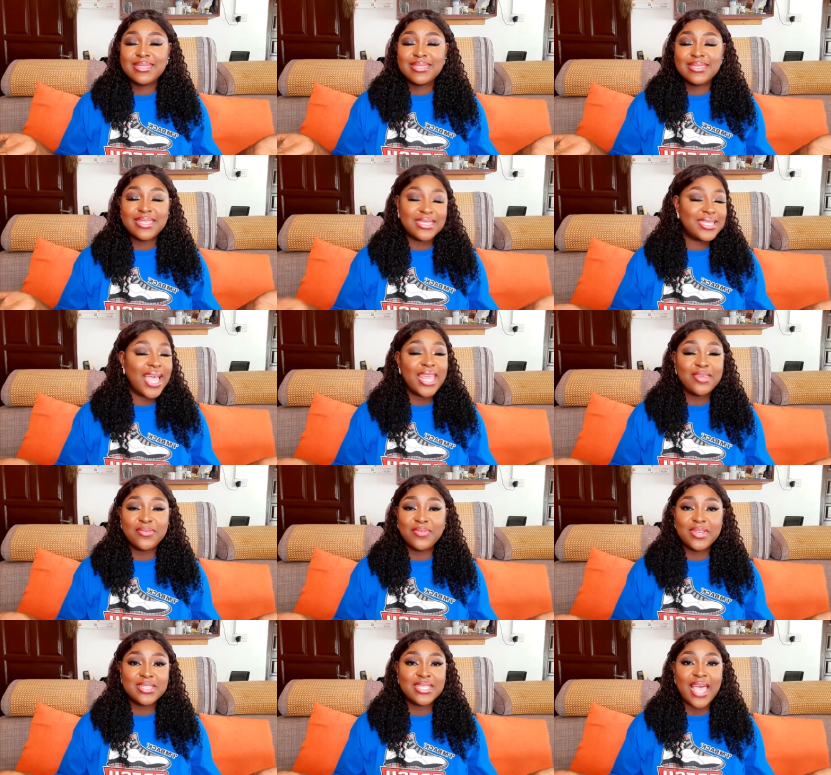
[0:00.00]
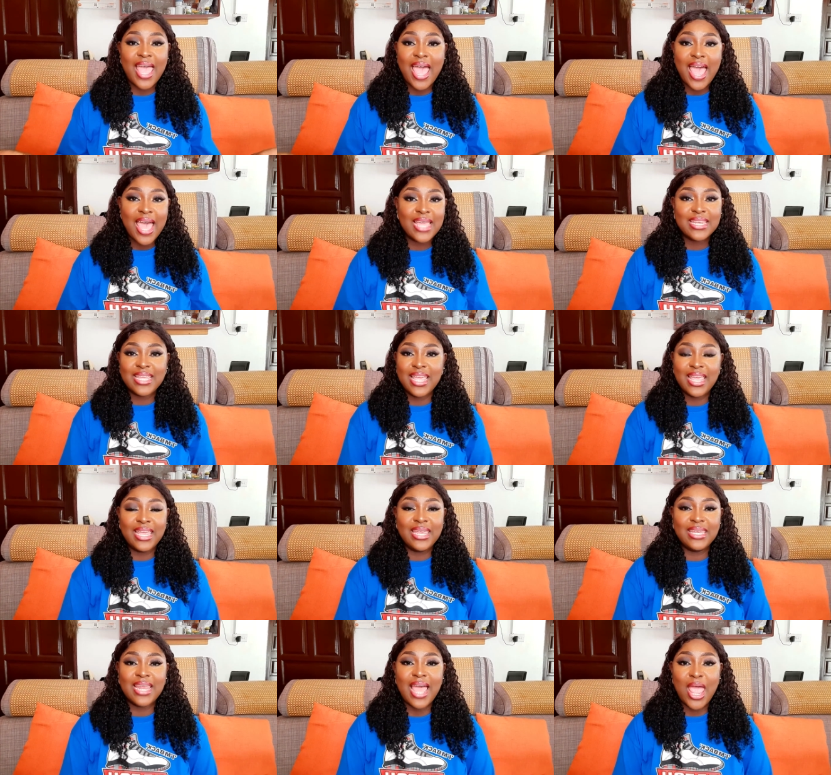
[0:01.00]
the side effect I had
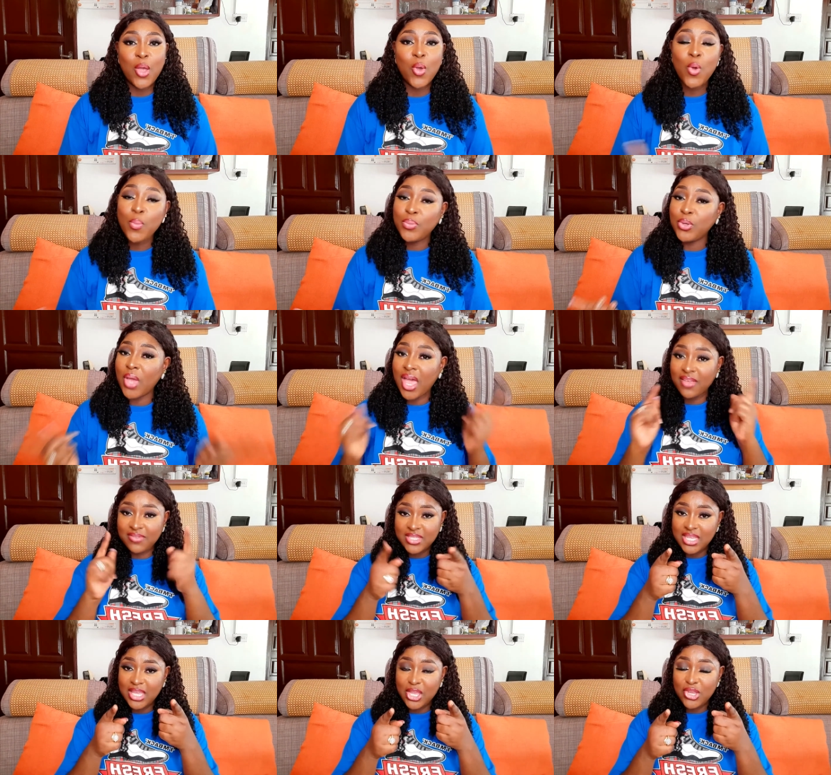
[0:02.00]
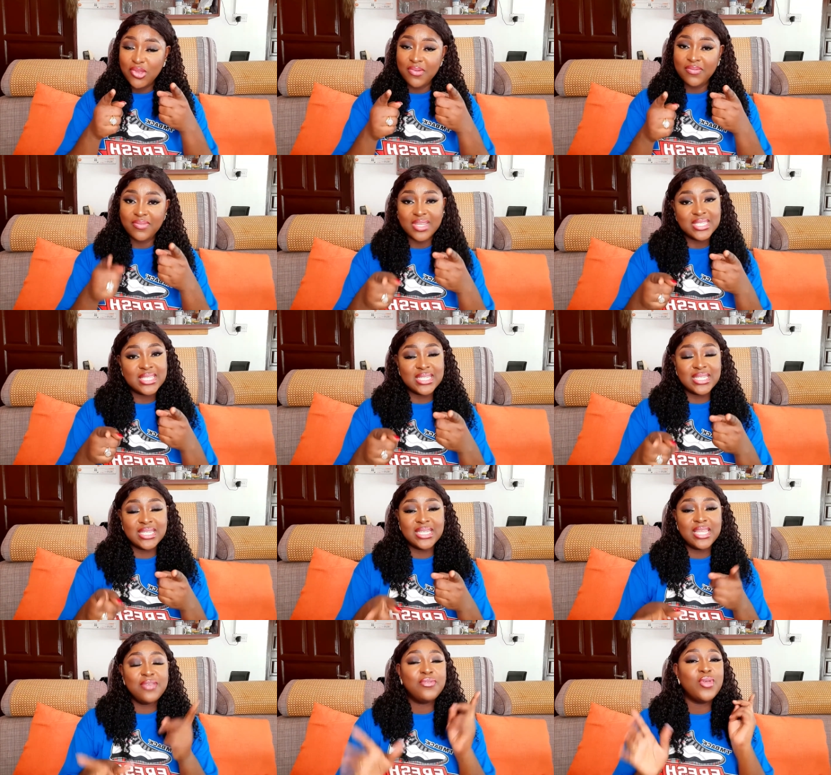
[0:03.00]
and I hope you have taken your vaccine.
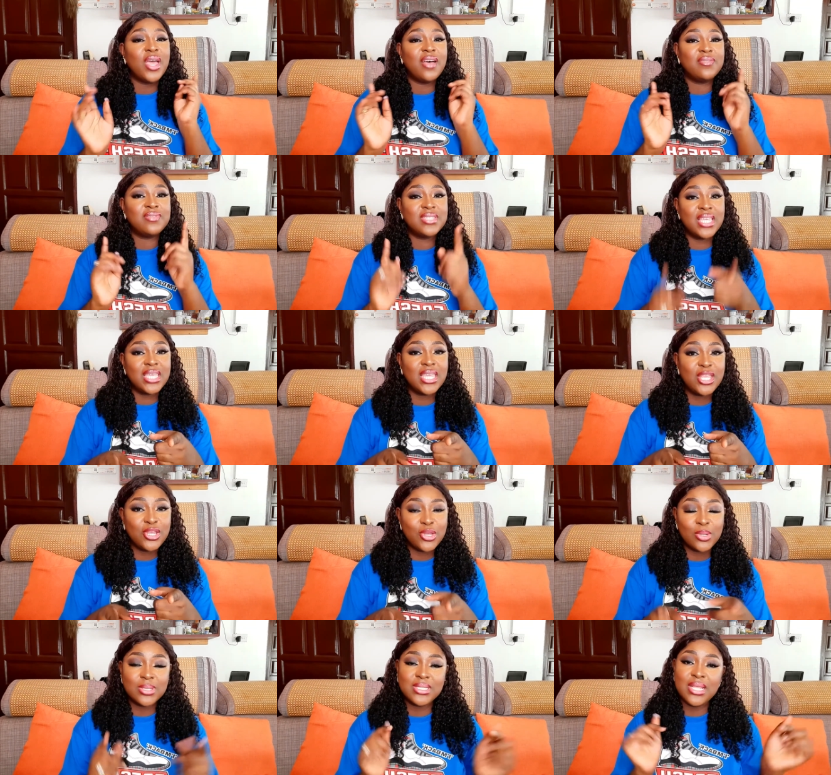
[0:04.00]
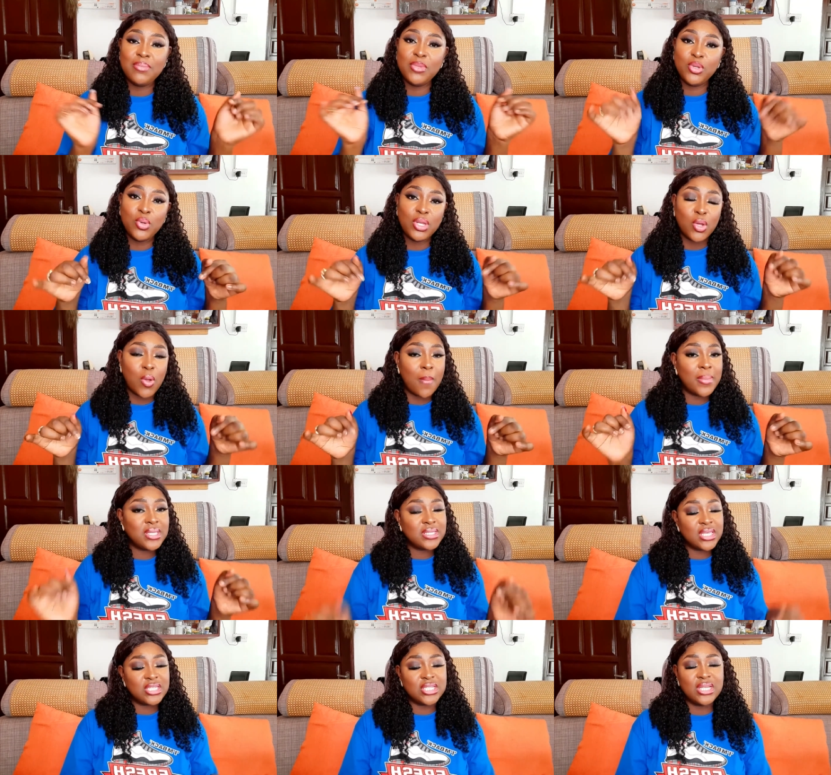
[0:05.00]
If you have taken yours, let me know in the comment
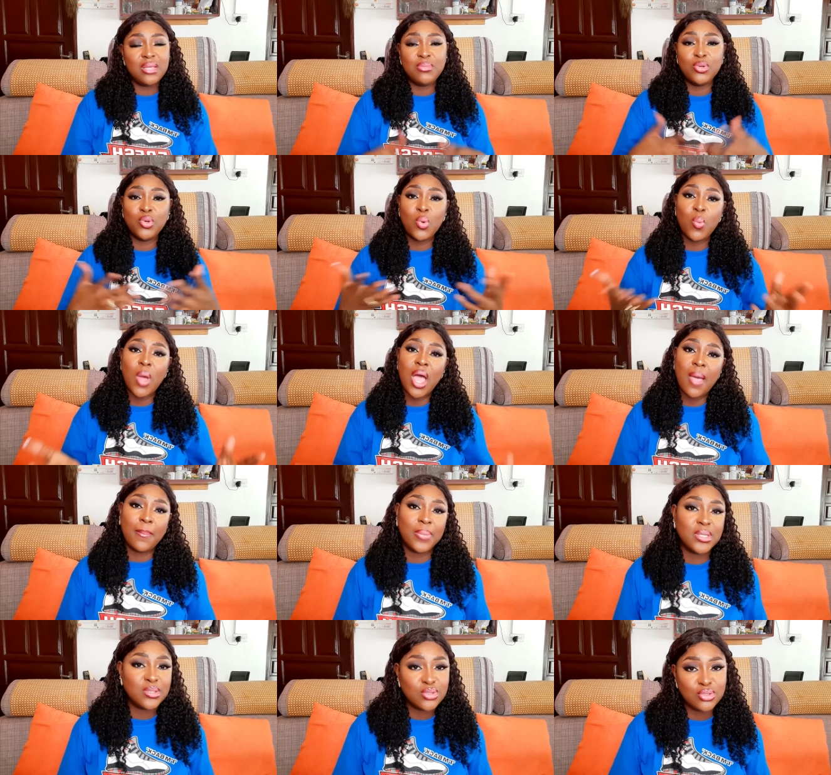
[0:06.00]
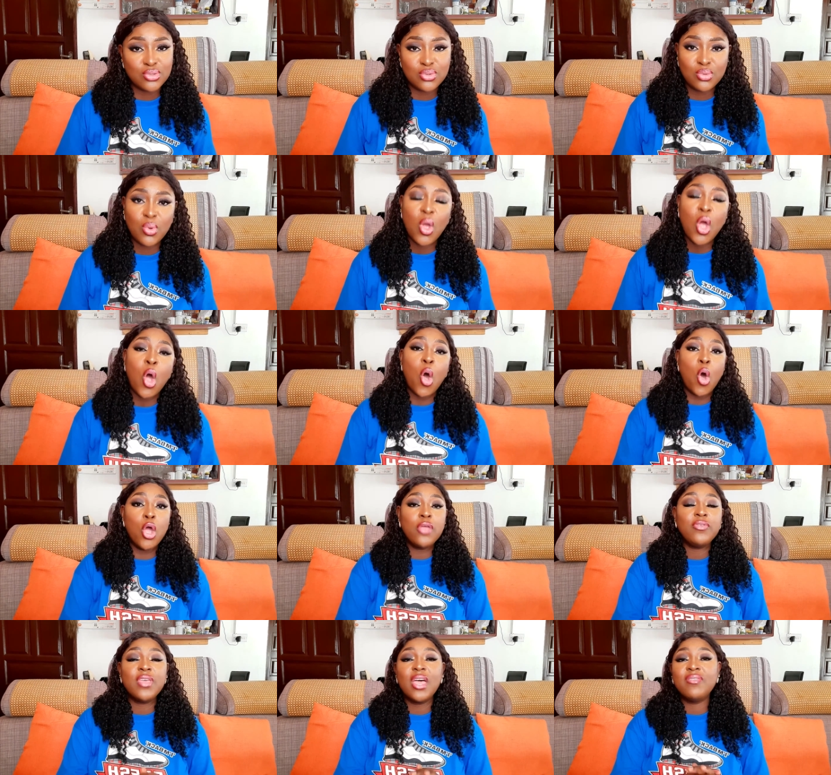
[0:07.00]
section. Let me know what happened to you. Or
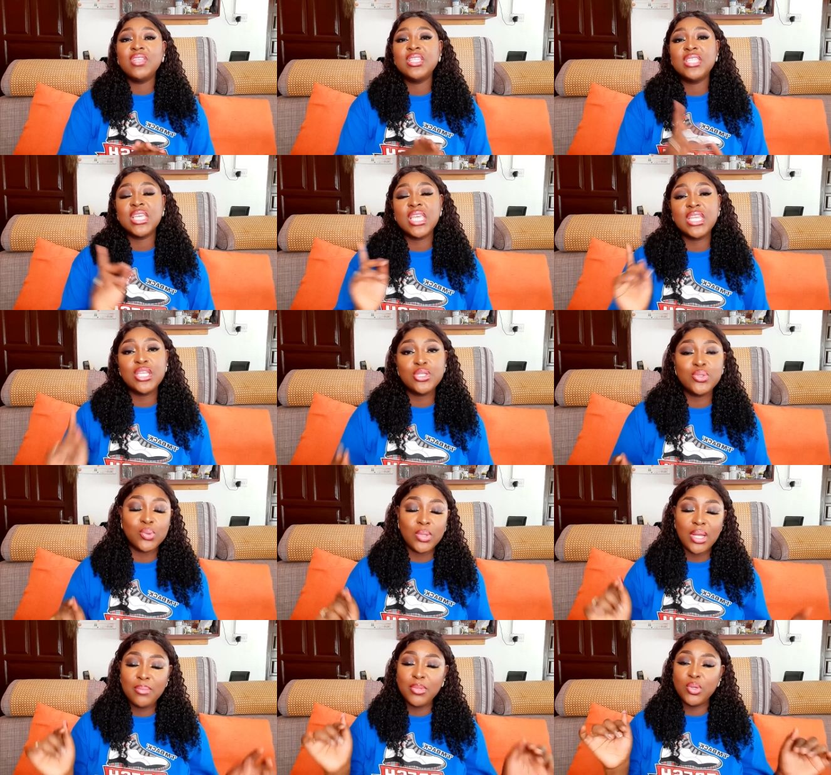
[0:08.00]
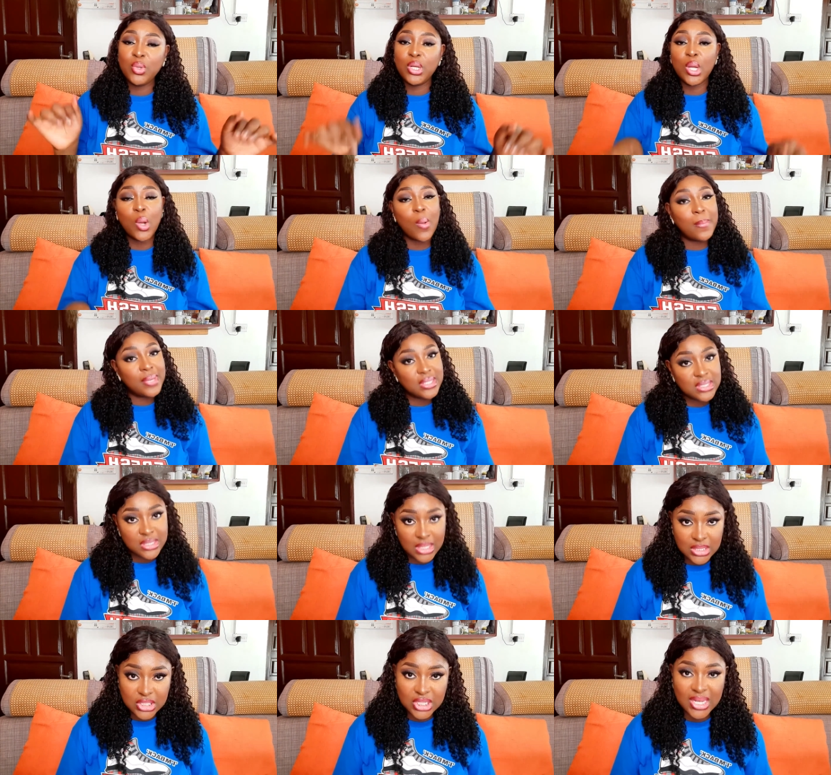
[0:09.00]
if you haven't taken it too, let me know in the comment
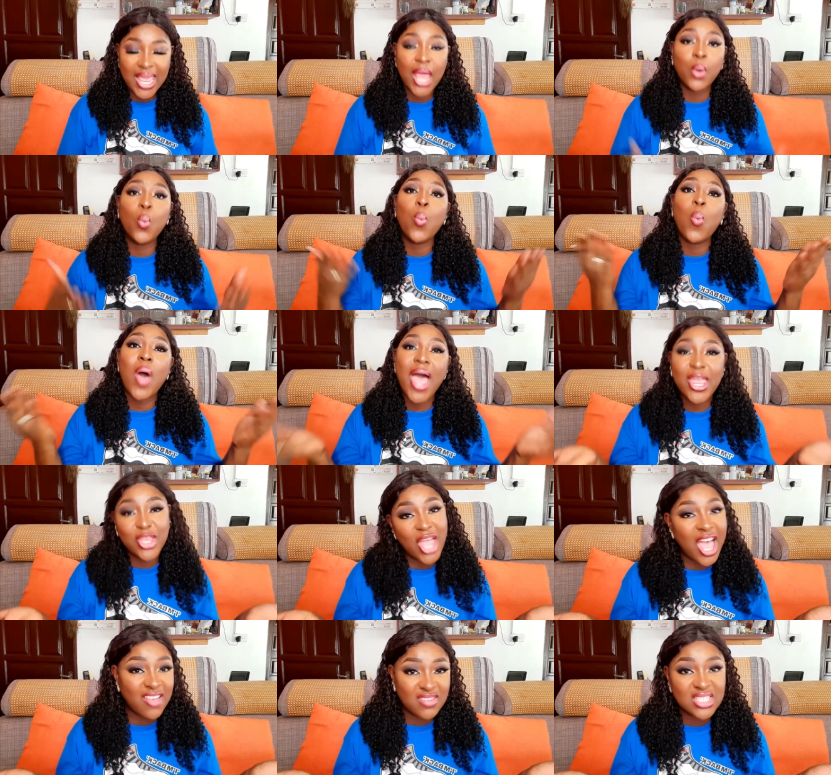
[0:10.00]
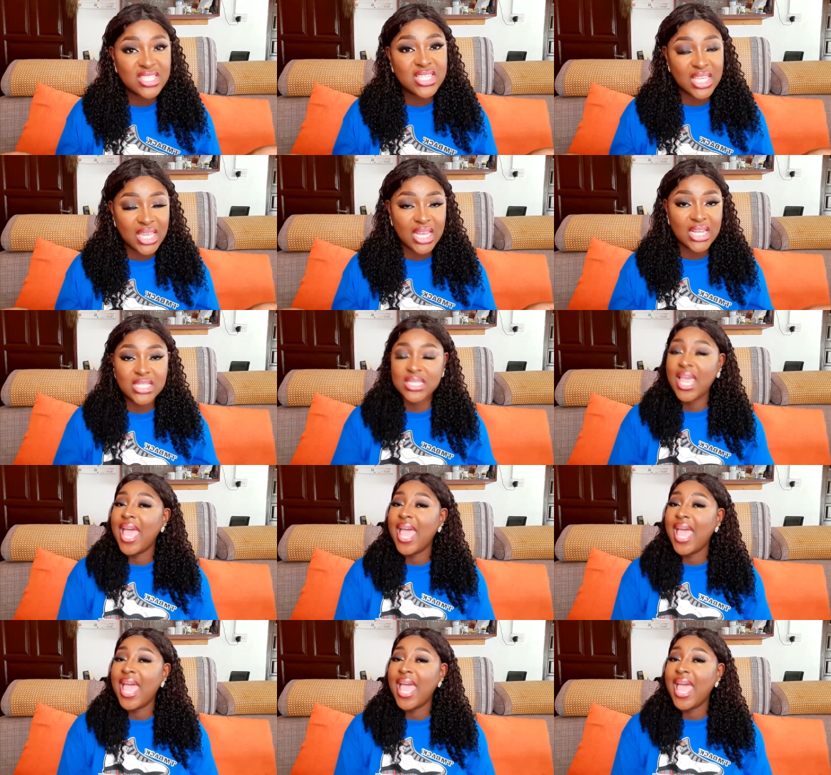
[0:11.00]
section and why you haven't taken it.